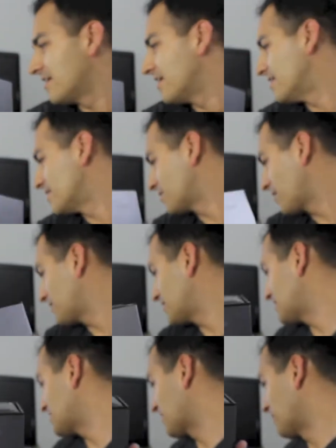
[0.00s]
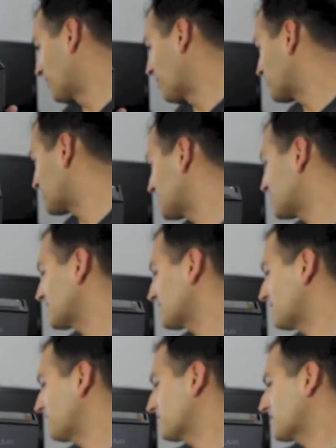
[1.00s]
Do I have anything to compare with this?
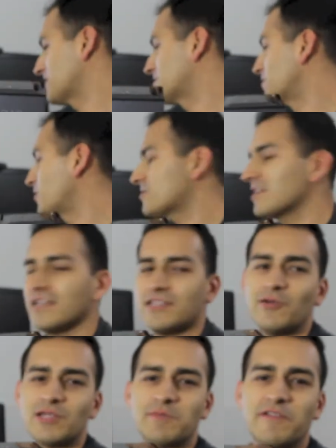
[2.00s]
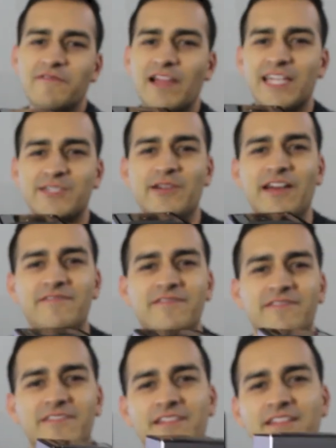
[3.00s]
So here's a USB flash drive,
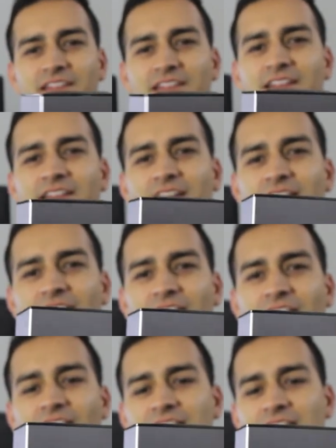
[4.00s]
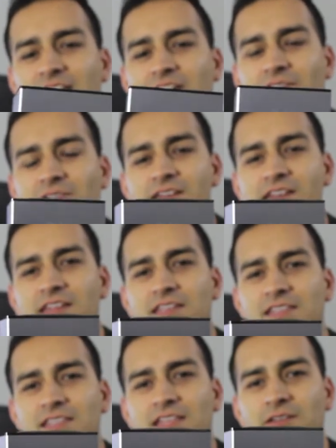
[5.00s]
and here
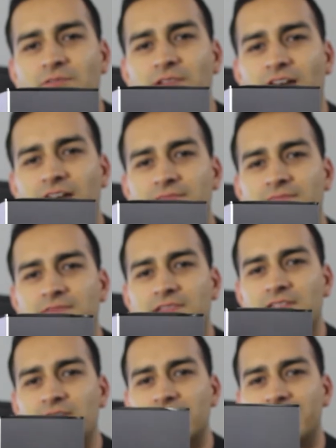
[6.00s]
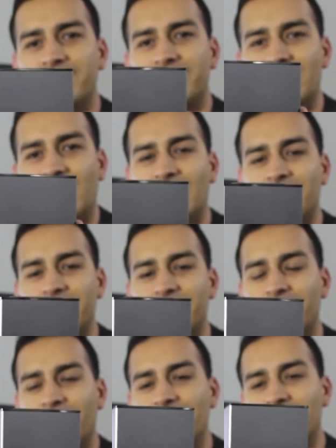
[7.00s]
is the OUYA. So yeah,
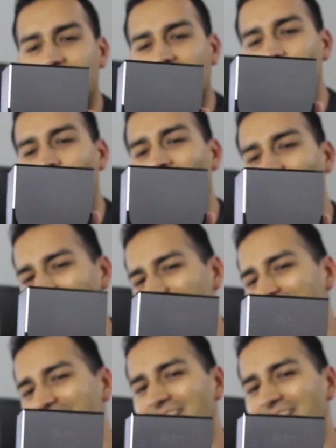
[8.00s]
really small.